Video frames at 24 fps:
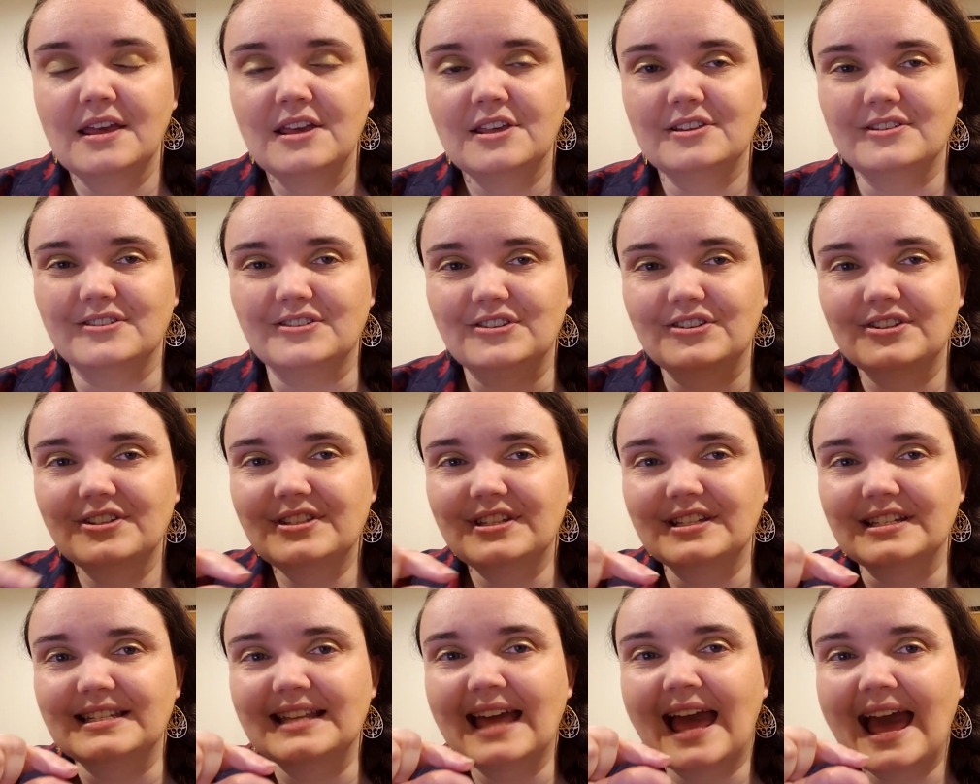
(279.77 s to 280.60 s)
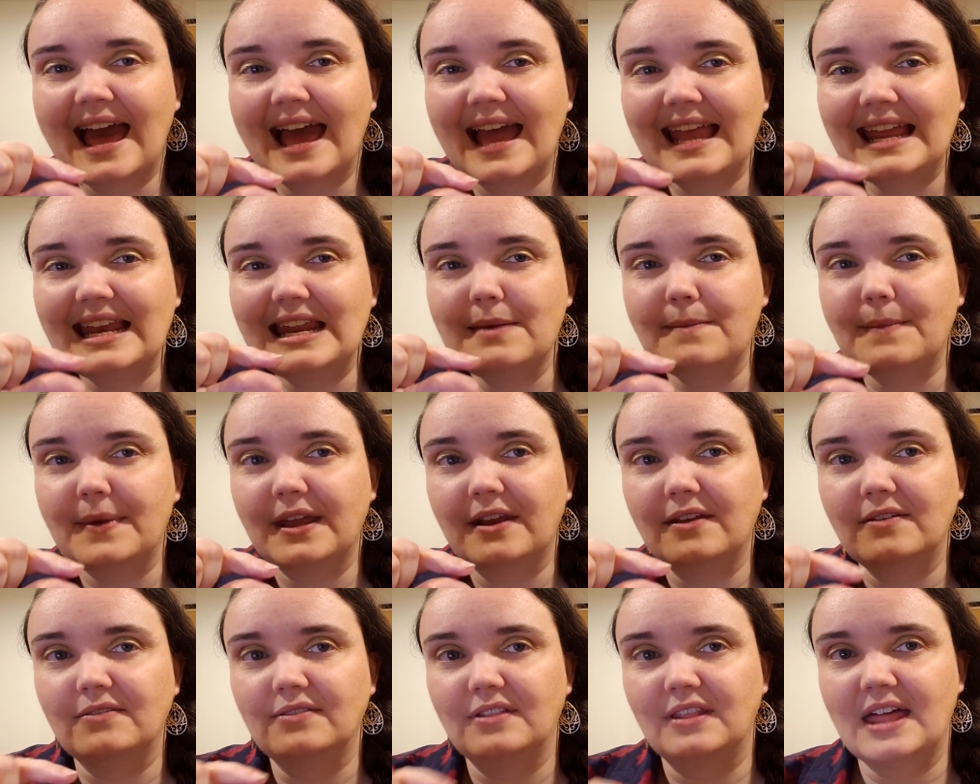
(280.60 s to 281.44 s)
there's just a tiny bit
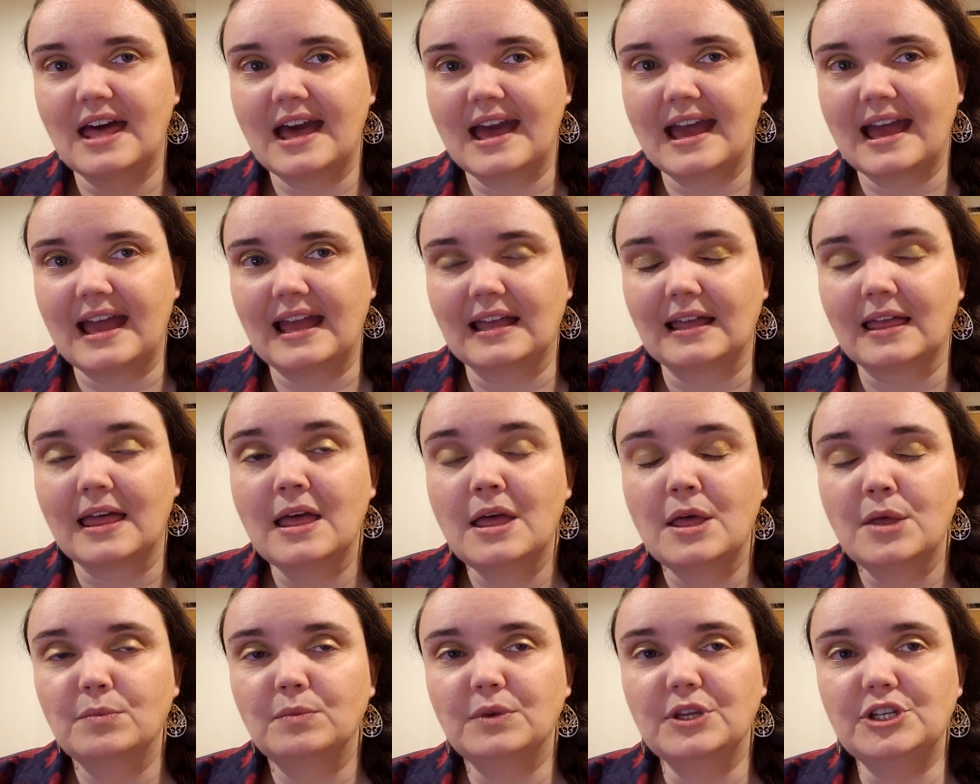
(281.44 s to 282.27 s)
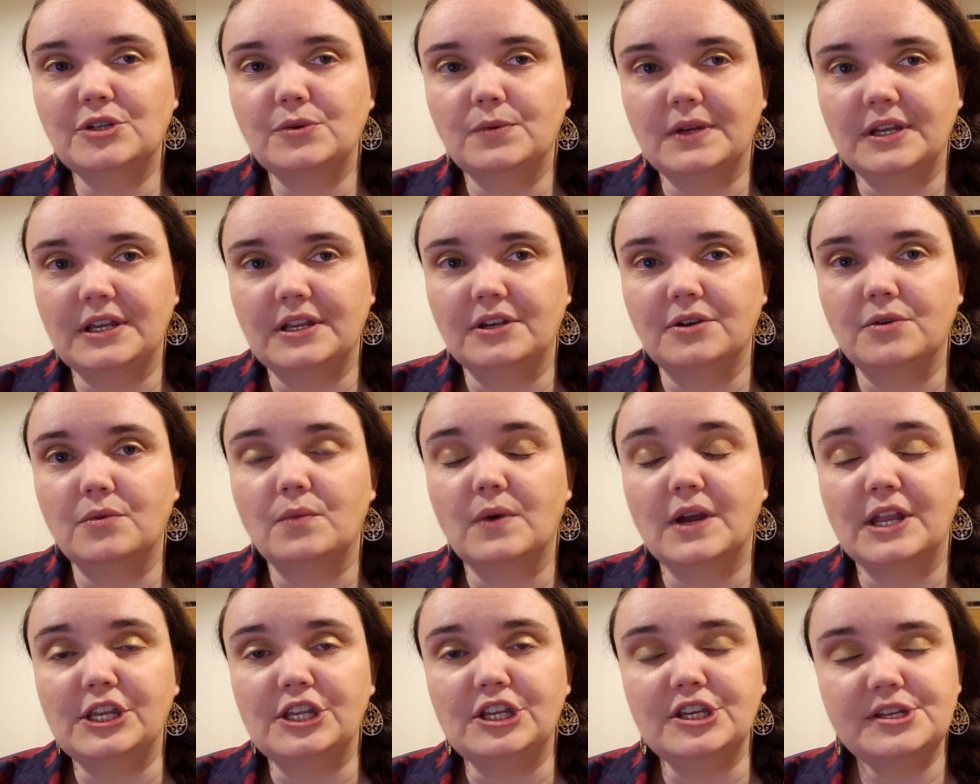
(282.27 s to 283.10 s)
of lag between
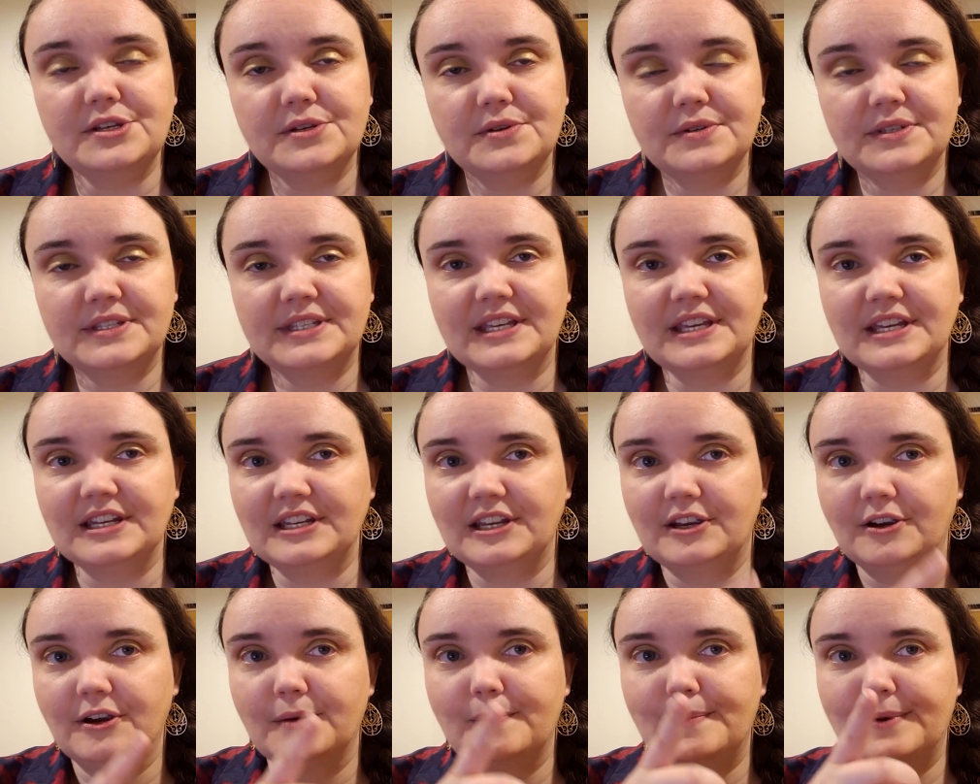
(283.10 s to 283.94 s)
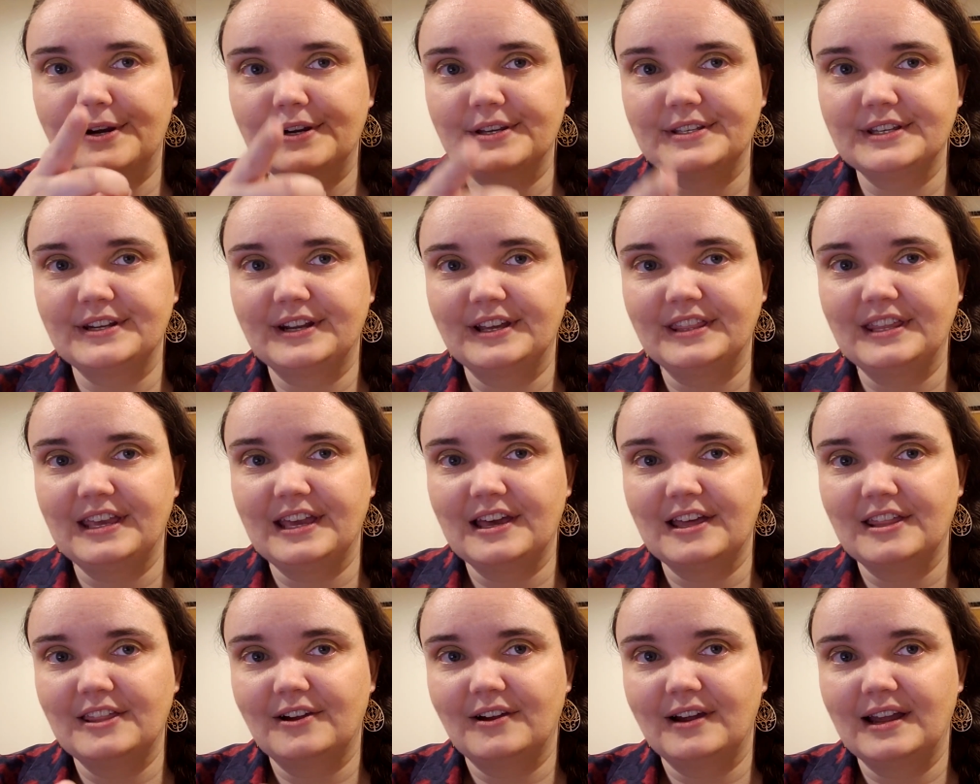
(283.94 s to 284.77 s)
when you see and hear a person on the
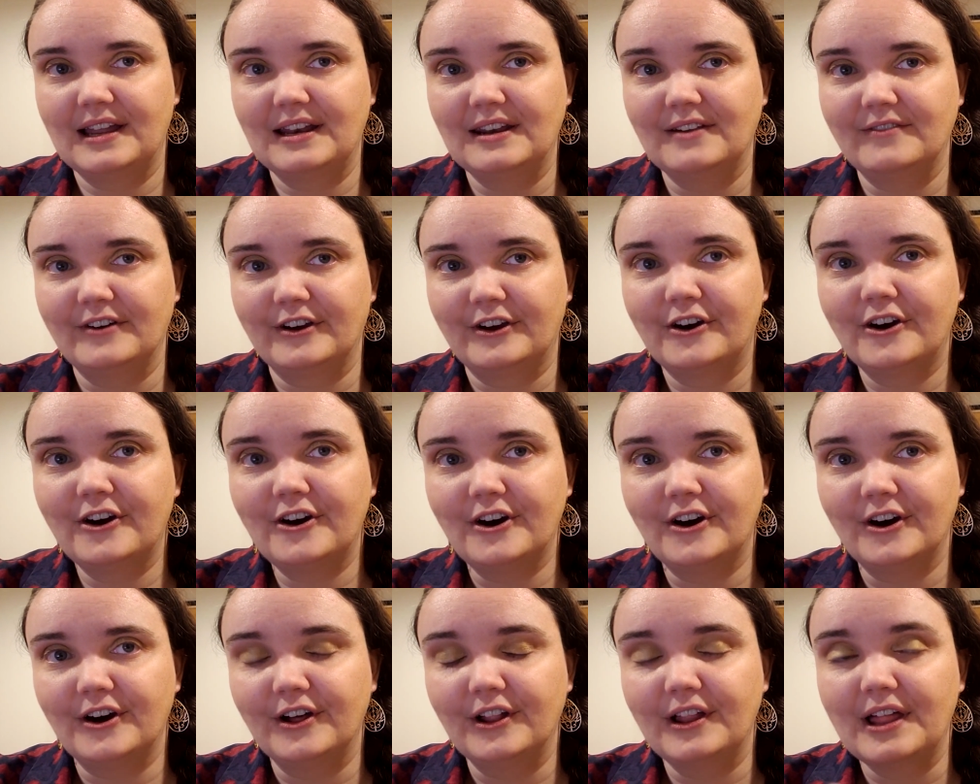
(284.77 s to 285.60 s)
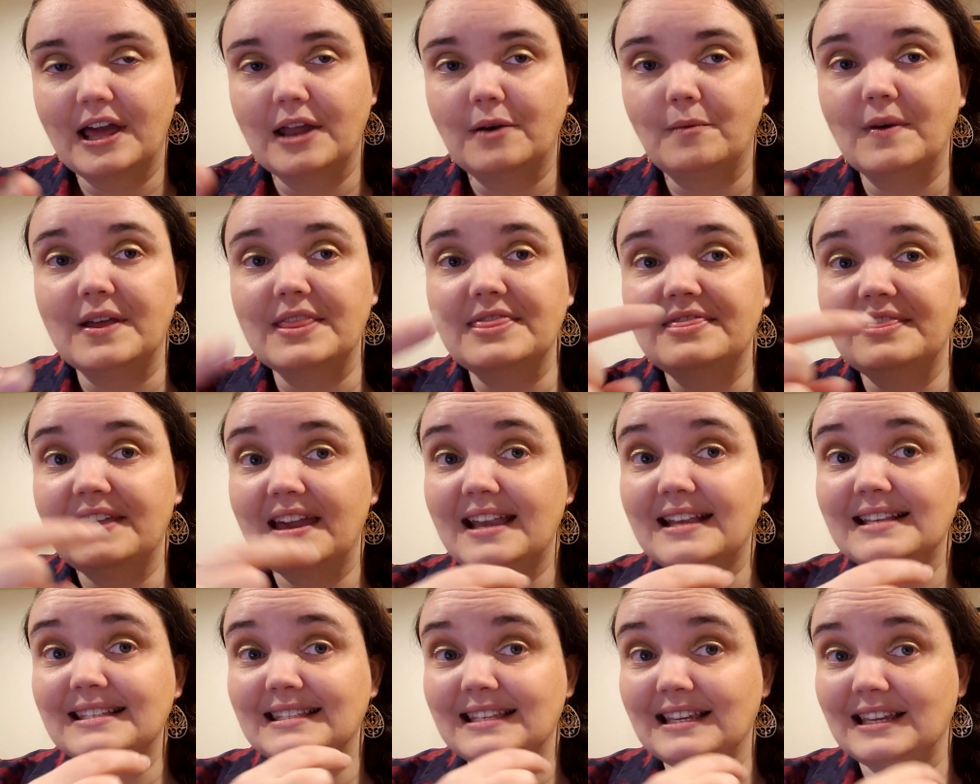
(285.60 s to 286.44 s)
other end of a call and when they
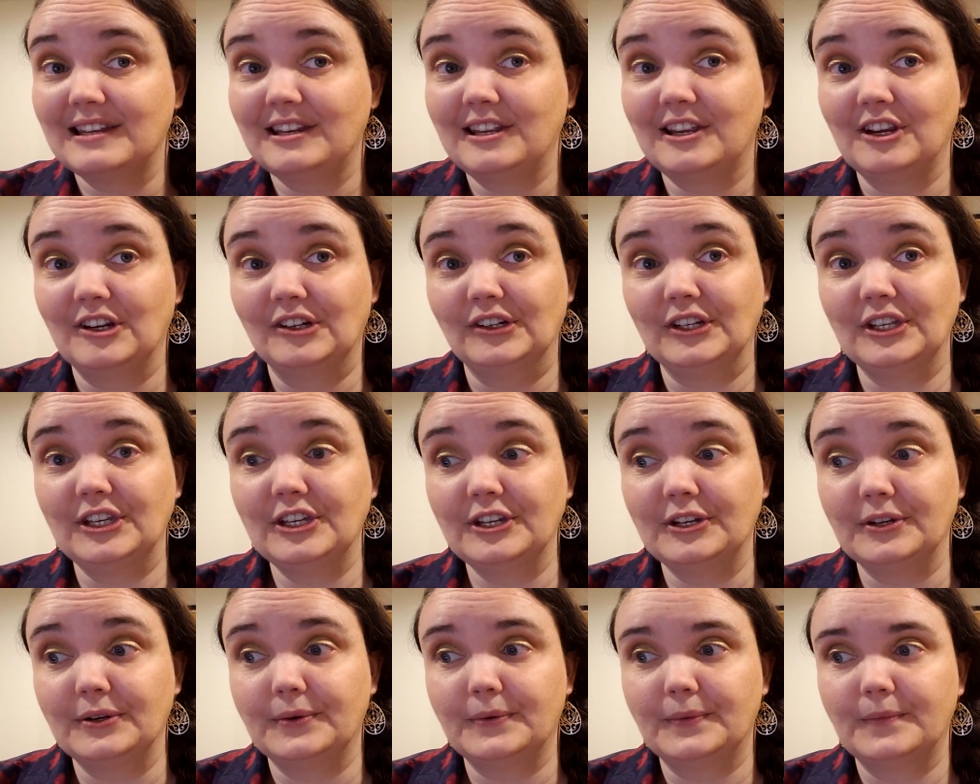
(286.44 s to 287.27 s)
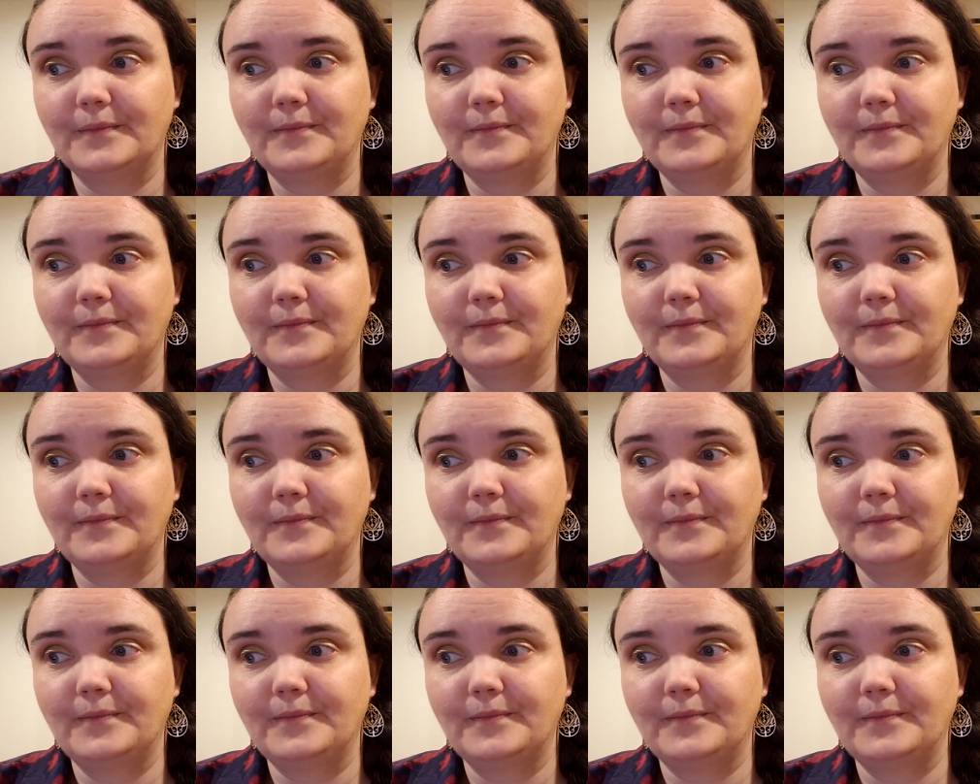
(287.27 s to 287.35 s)
see and hear you.